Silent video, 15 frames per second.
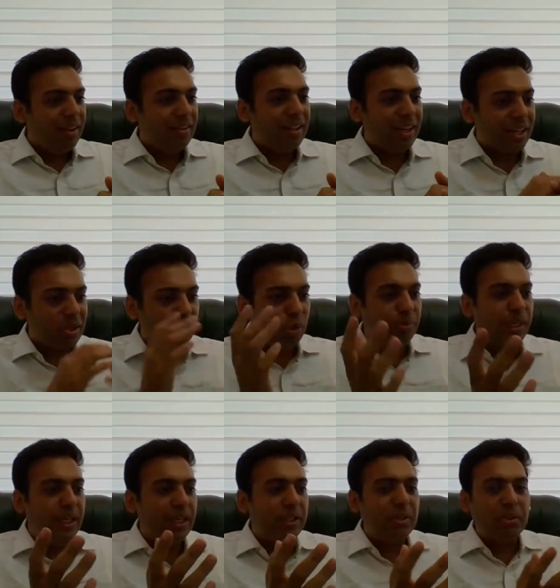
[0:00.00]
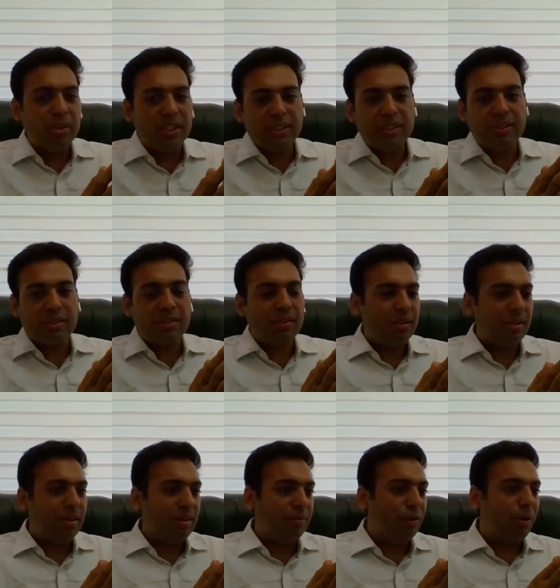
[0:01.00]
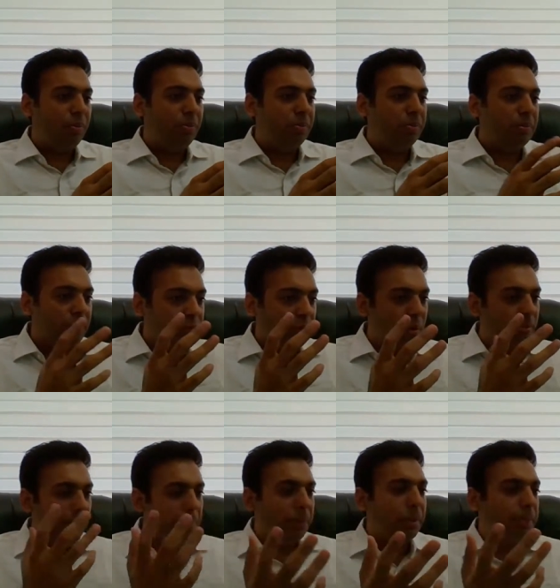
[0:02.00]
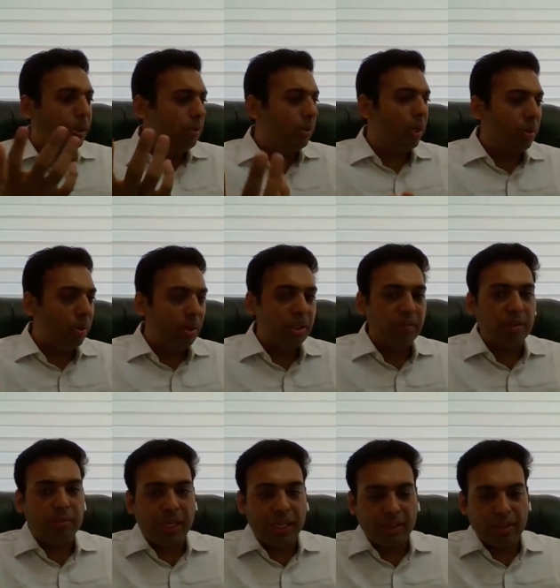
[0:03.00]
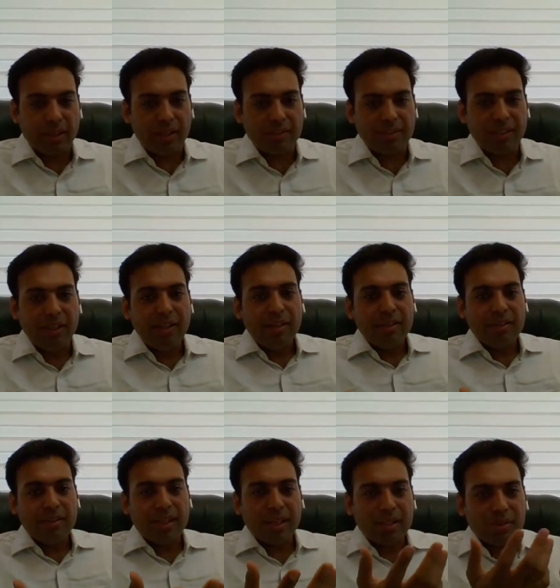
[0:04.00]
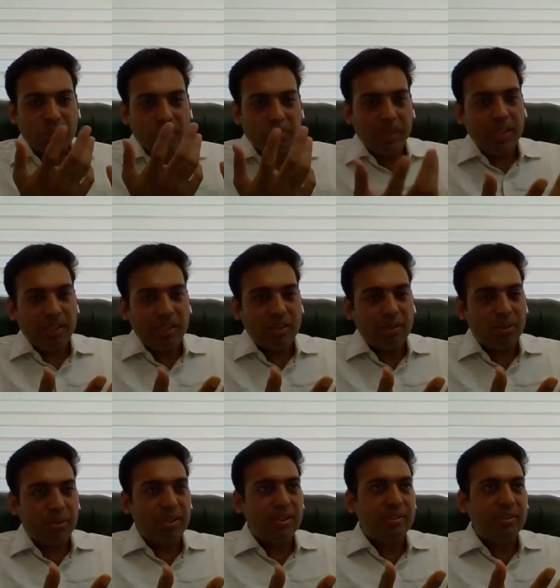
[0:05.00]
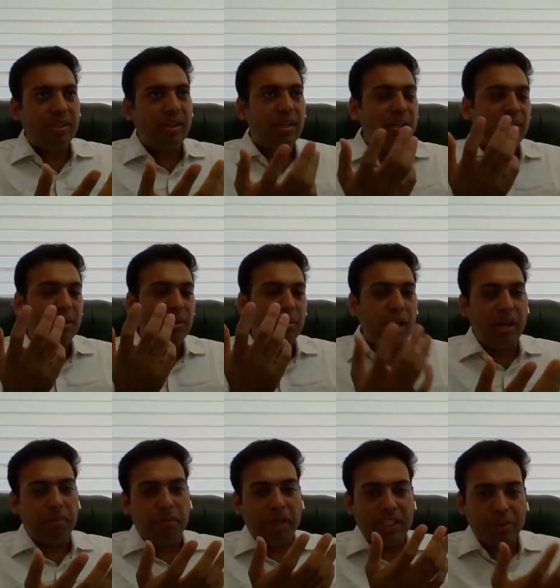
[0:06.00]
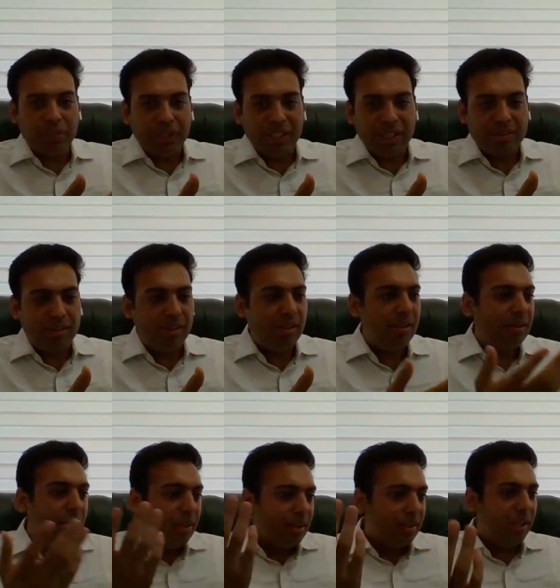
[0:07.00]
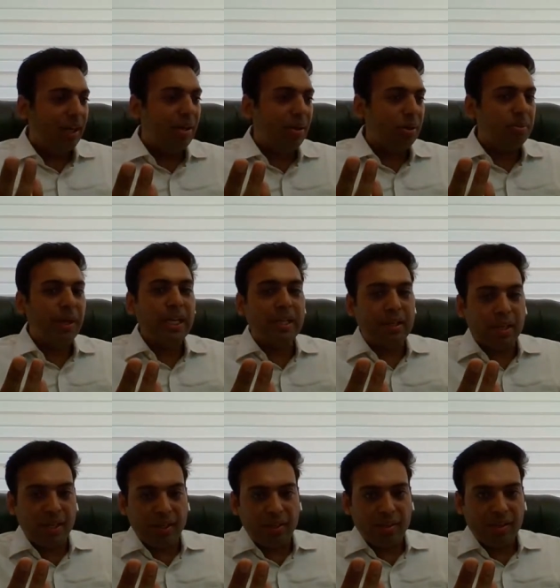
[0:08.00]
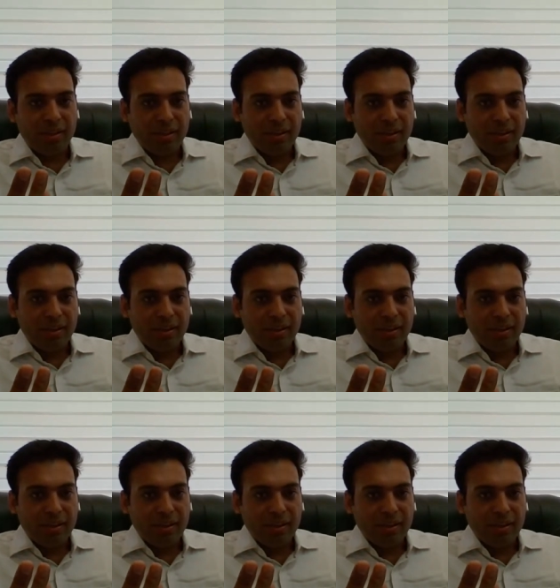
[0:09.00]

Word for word: there are so many queries uh, from, from the people who are not even my clients. There are so many queries related to M S, PhD. They are not my client.